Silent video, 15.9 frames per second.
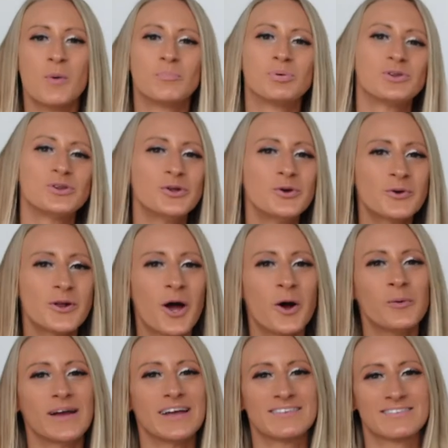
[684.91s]

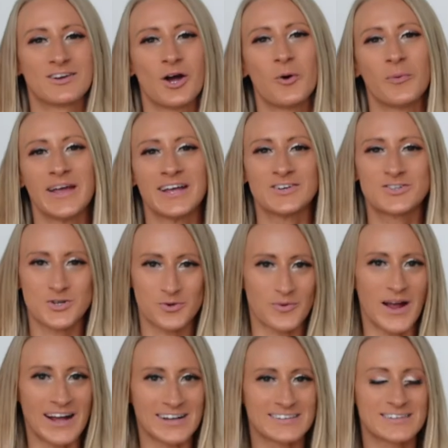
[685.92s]
Pluto is going
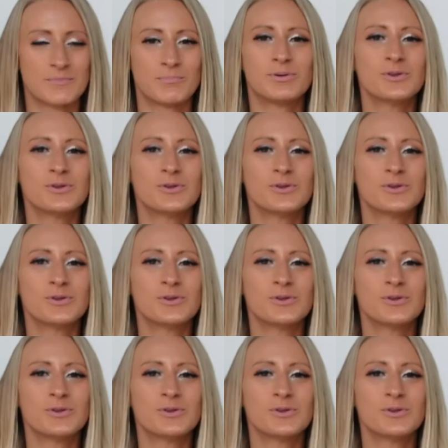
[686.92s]
direct.